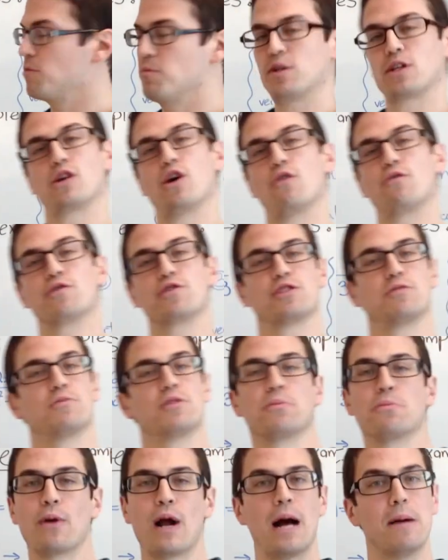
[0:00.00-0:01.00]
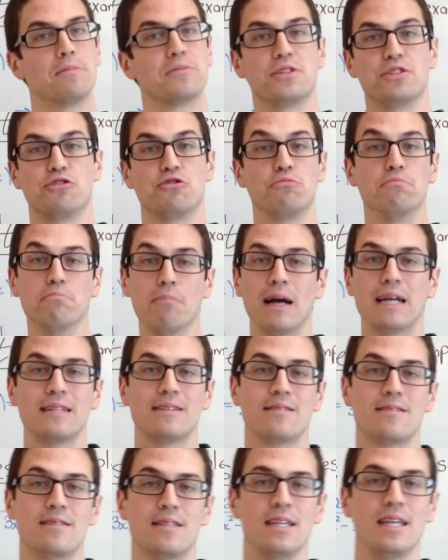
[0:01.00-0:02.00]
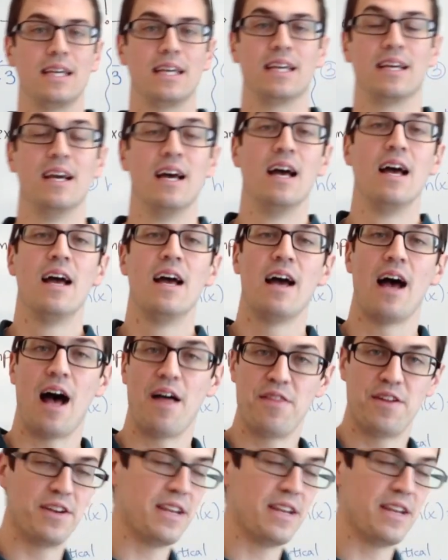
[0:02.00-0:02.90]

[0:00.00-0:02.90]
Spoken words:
I'm going to go over some of the problems that you might see on the